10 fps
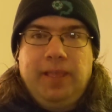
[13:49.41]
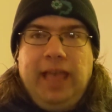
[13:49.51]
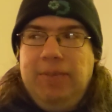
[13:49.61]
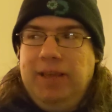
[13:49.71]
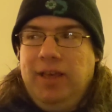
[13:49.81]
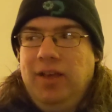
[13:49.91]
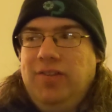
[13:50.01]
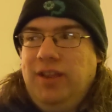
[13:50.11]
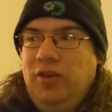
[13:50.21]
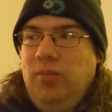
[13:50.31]
And because
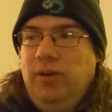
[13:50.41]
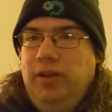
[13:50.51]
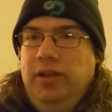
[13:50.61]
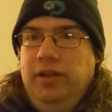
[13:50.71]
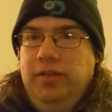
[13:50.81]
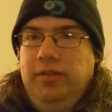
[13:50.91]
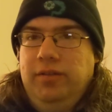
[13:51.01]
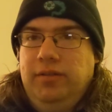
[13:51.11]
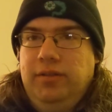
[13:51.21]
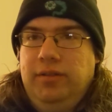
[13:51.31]
they don't want
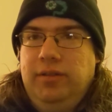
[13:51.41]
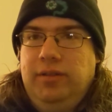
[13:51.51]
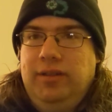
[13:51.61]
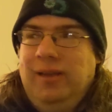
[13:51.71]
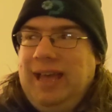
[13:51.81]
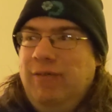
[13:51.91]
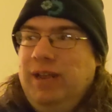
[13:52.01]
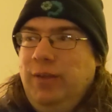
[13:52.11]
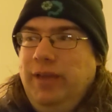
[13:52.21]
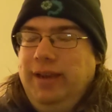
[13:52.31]
to have
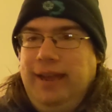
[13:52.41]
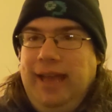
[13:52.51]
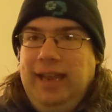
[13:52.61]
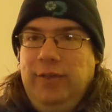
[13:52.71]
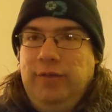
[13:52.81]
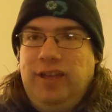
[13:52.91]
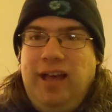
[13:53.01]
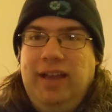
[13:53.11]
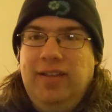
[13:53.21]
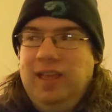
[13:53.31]
anything negative
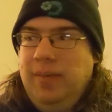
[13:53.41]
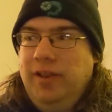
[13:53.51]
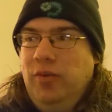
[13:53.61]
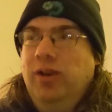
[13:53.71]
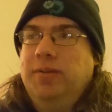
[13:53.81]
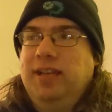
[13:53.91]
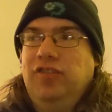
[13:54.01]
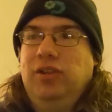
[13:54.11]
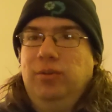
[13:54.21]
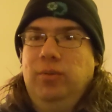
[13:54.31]
tied to them, they don't want to
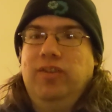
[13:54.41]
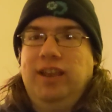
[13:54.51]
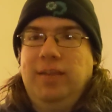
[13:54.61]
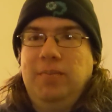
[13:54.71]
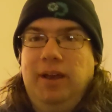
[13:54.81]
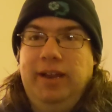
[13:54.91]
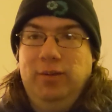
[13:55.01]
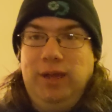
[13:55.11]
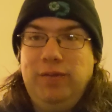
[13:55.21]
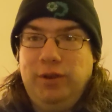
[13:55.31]
potentially lose any money or
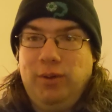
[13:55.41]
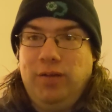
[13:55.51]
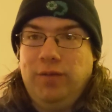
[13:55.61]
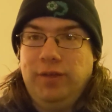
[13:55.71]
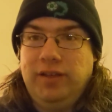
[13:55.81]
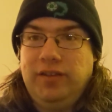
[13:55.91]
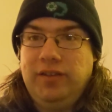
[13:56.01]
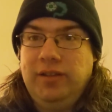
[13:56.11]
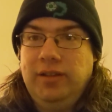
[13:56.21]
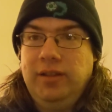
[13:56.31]
revenue off of it,
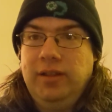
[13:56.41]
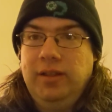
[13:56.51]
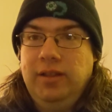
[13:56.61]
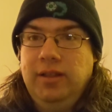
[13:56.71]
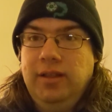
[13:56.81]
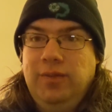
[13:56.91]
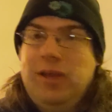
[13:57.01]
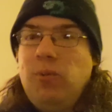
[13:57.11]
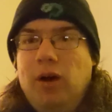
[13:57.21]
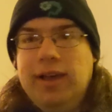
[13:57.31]
they
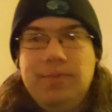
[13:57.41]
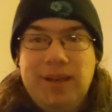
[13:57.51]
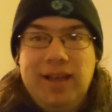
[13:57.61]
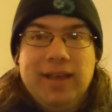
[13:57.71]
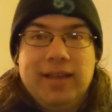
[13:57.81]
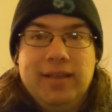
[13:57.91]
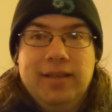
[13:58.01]
walk it back.